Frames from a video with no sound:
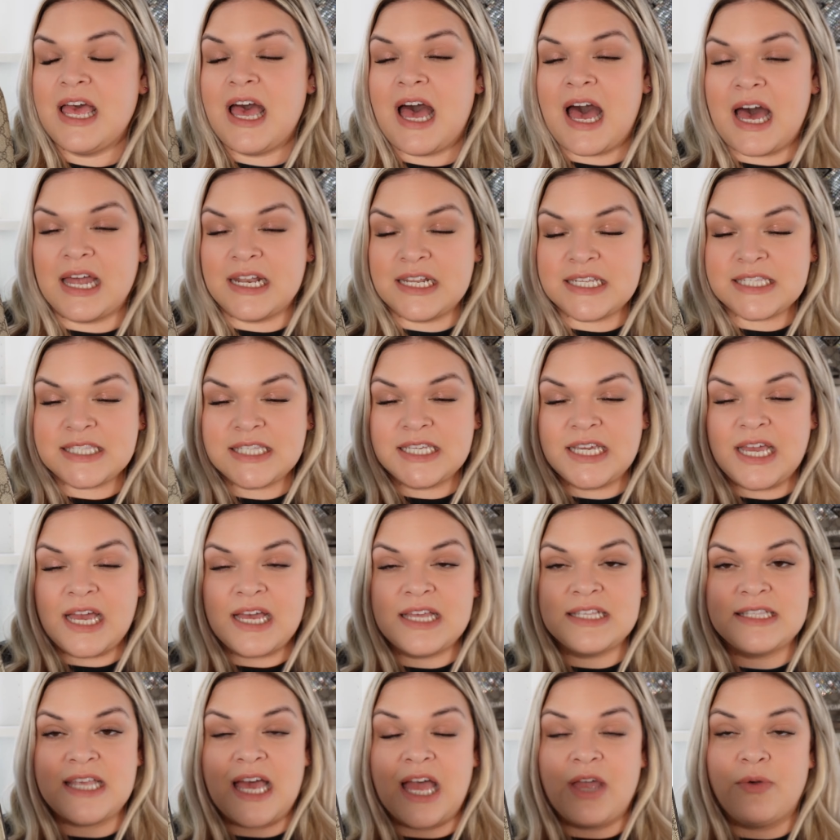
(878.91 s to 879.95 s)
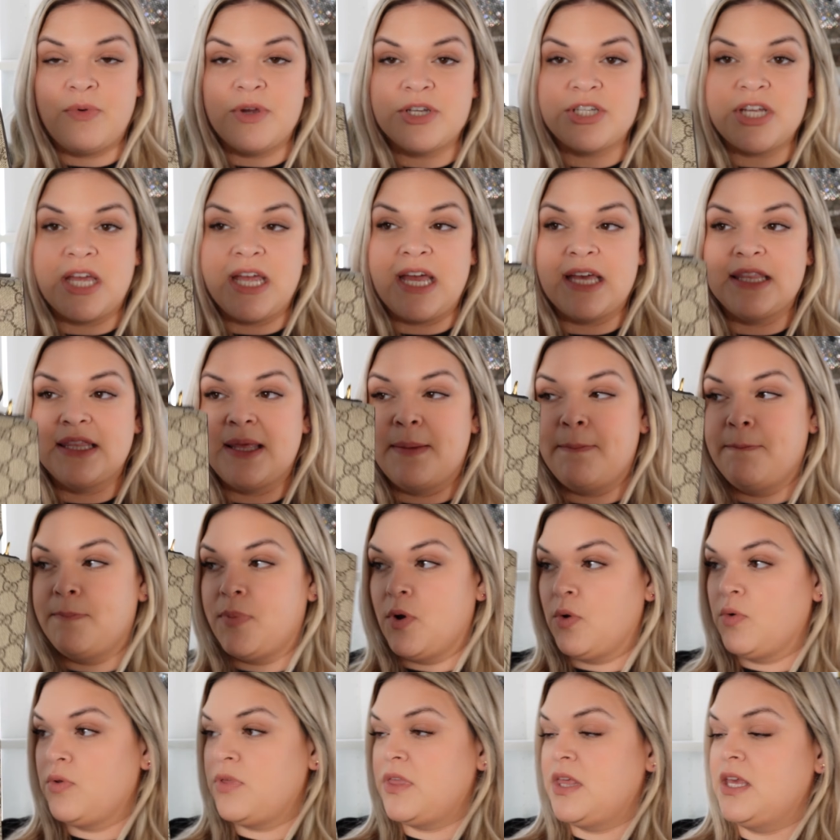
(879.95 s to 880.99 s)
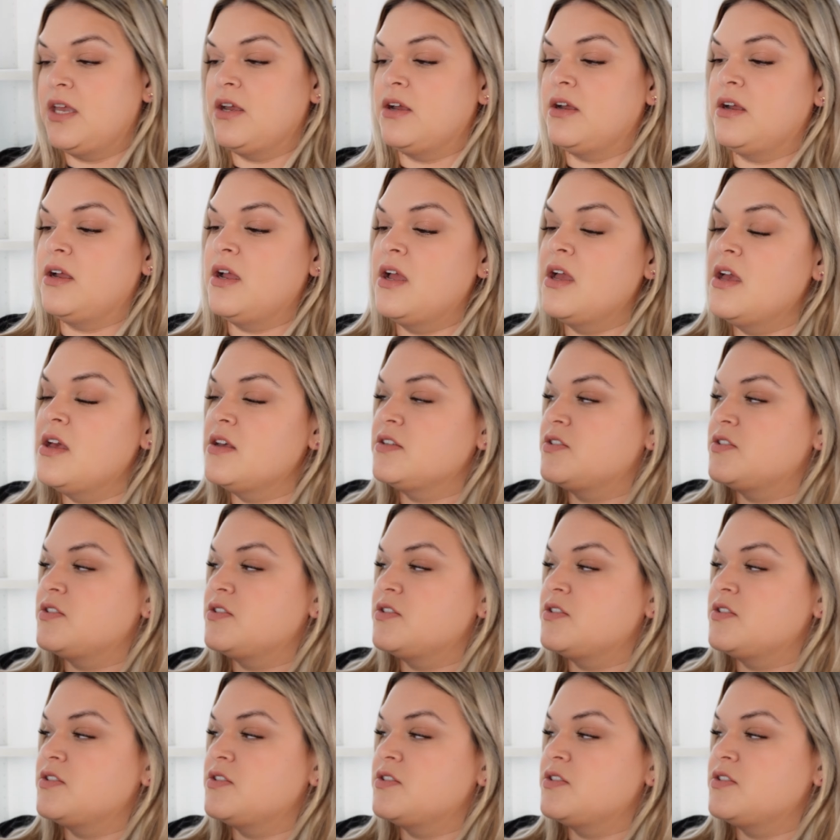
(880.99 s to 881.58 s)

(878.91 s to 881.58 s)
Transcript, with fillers: Honestly, guys, I wish I had them both here